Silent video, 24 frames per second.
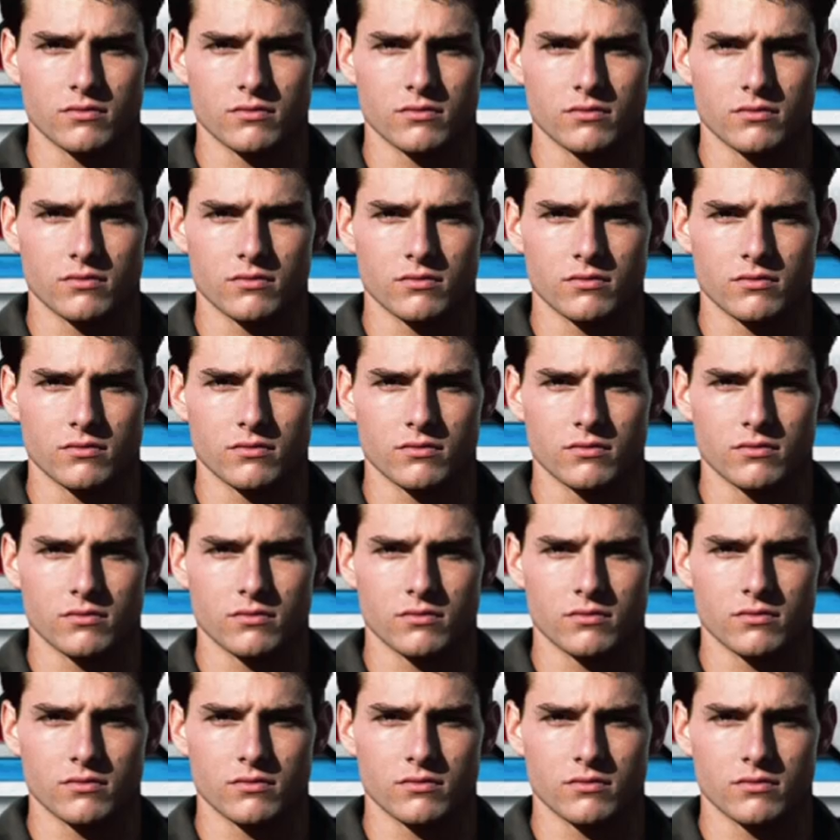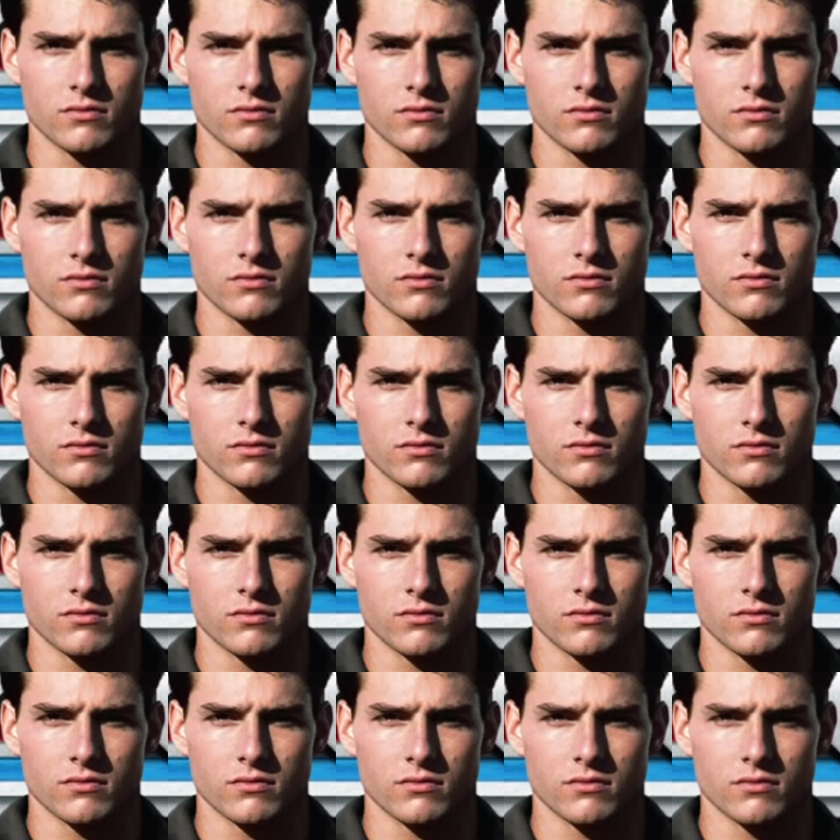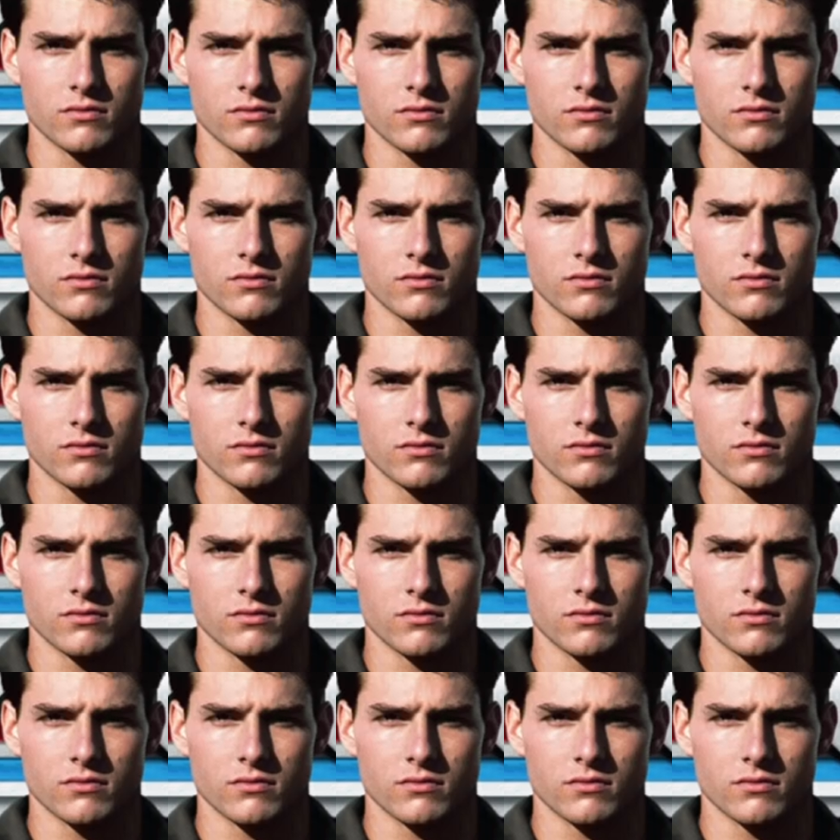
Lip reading: [no speech]